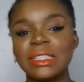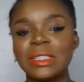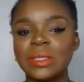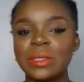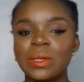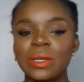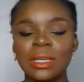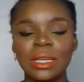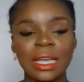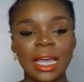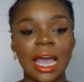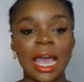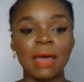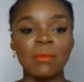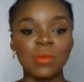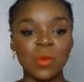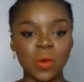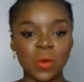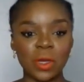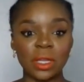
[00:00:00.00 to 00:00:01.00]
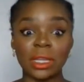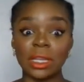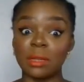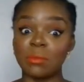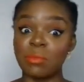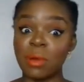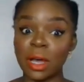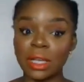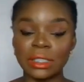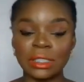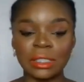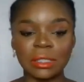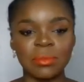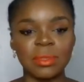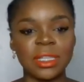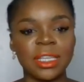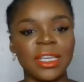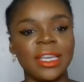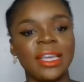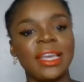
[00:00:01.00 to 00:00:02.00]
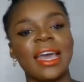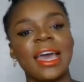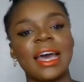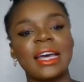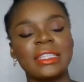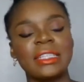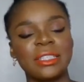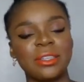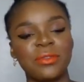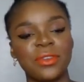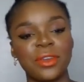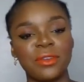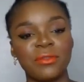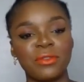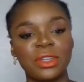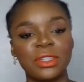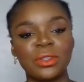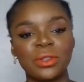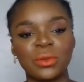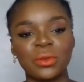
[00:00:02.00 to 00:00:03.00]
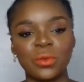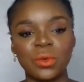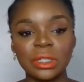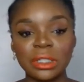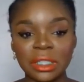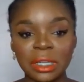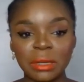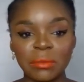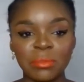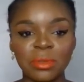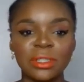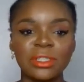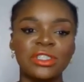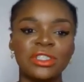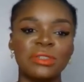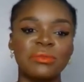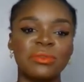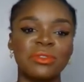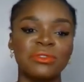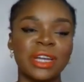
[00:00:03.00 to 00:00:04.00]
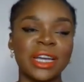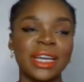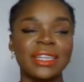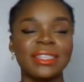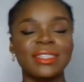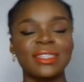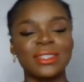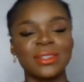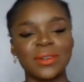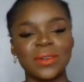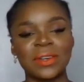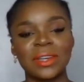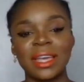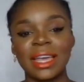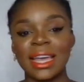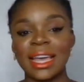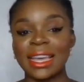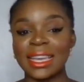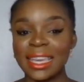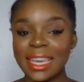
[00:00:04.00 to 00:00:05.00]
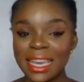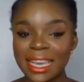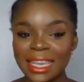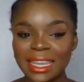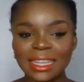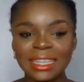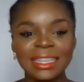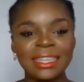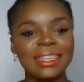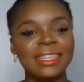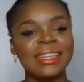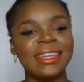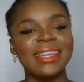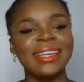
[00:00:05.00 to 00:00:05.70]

So I'm going in possibly as a favorite to the World Championships, right? So again,